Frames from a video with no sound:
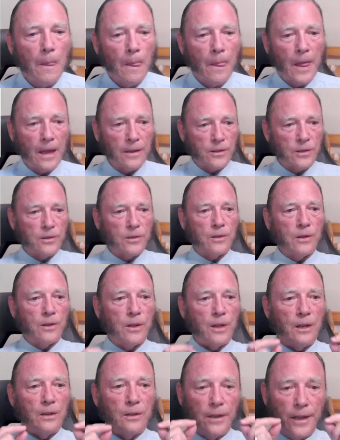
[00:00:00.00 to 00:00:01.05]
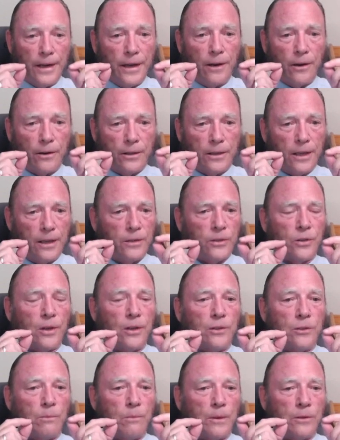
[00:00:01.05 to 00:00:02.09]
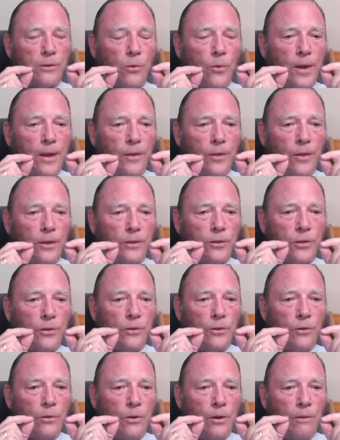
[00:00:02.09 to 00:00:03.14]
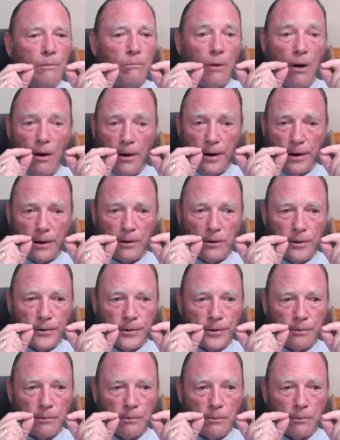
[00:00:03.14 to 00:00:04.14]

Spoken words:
That's the linear distance between the two particles.